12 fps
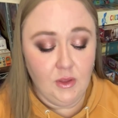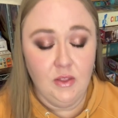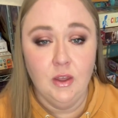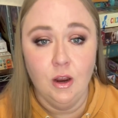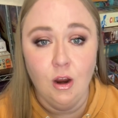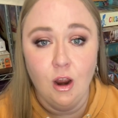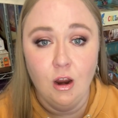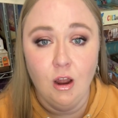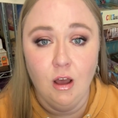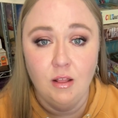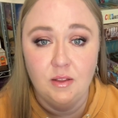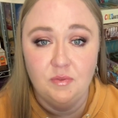There are
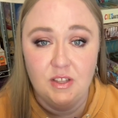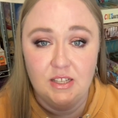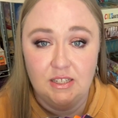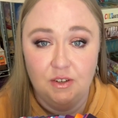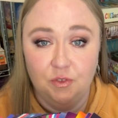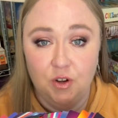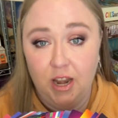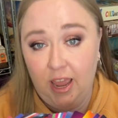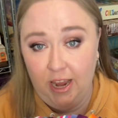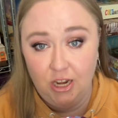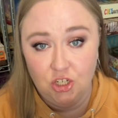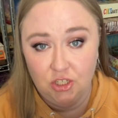all of these different
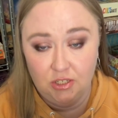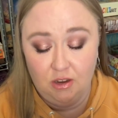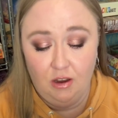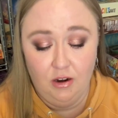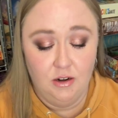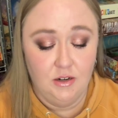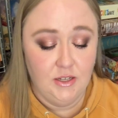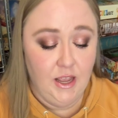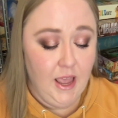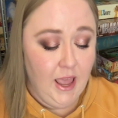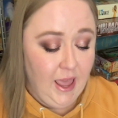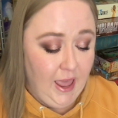ages cards,
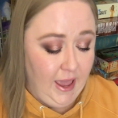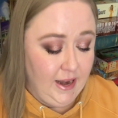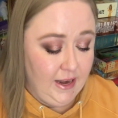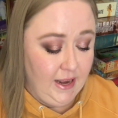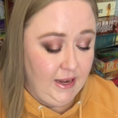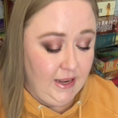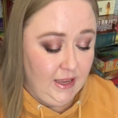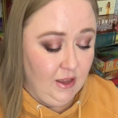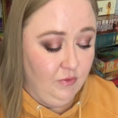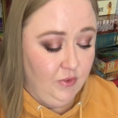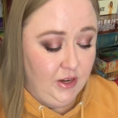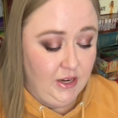and in any
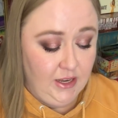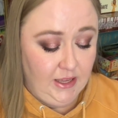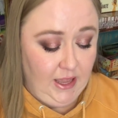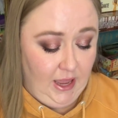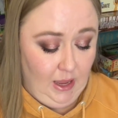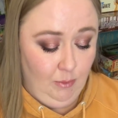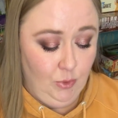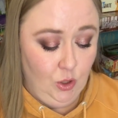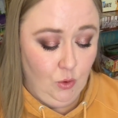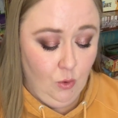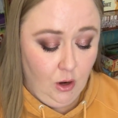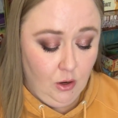given game
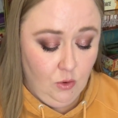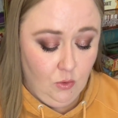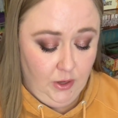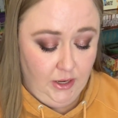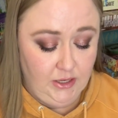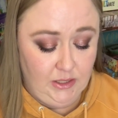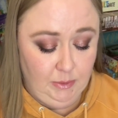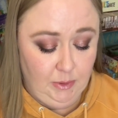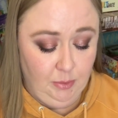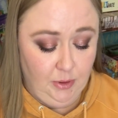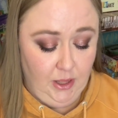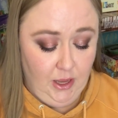you are going to be
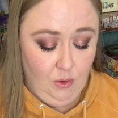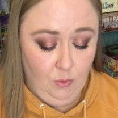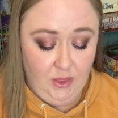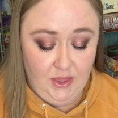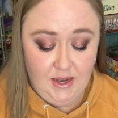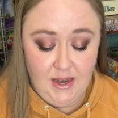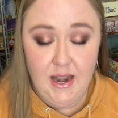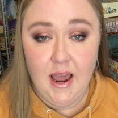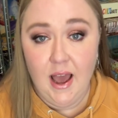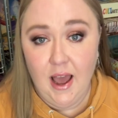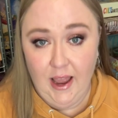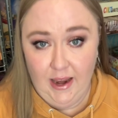playing with
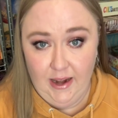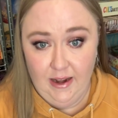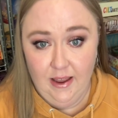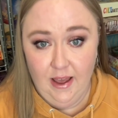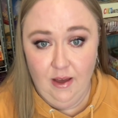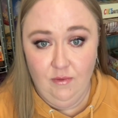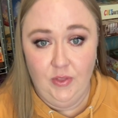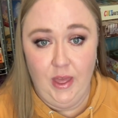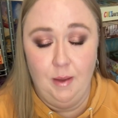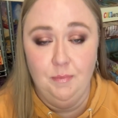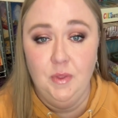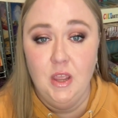9 of
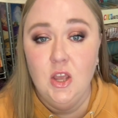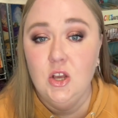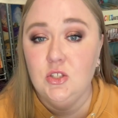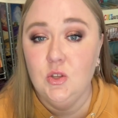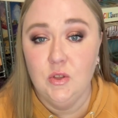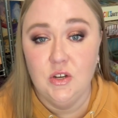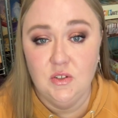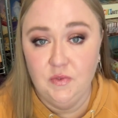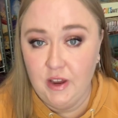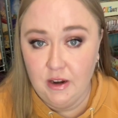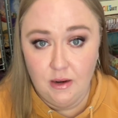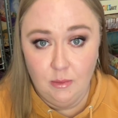them. So there's
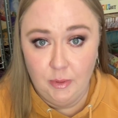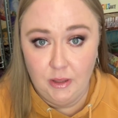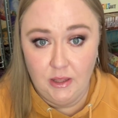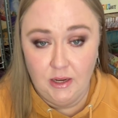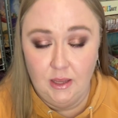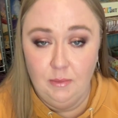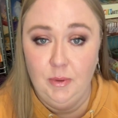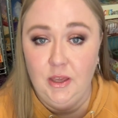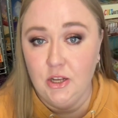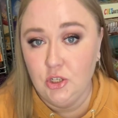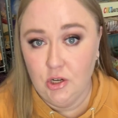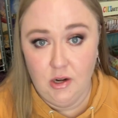variability
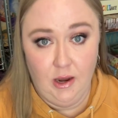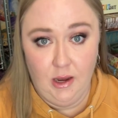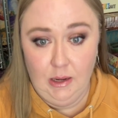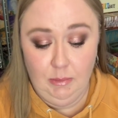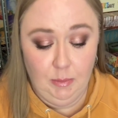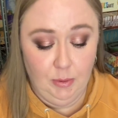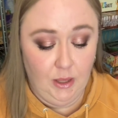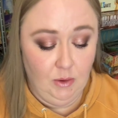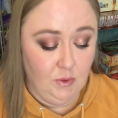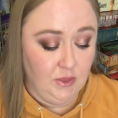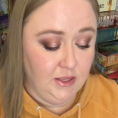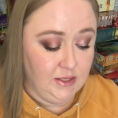because you're not going to be playing
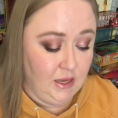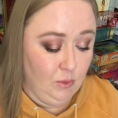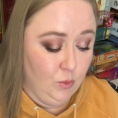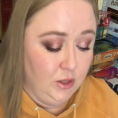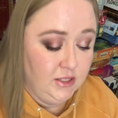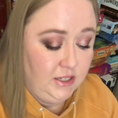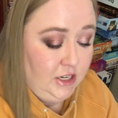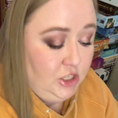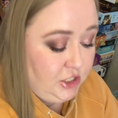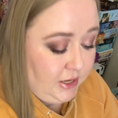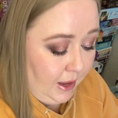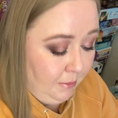with the same ones
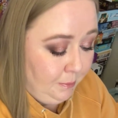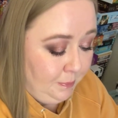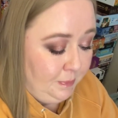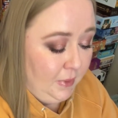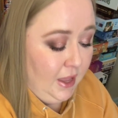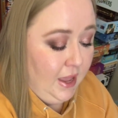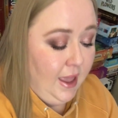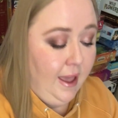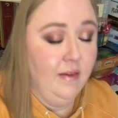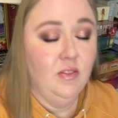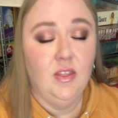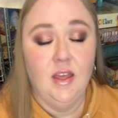each time.
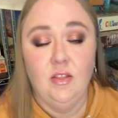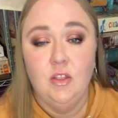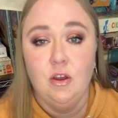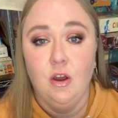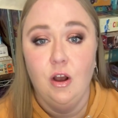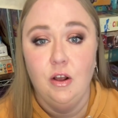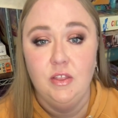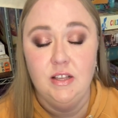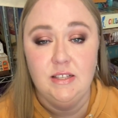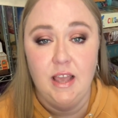And then there are these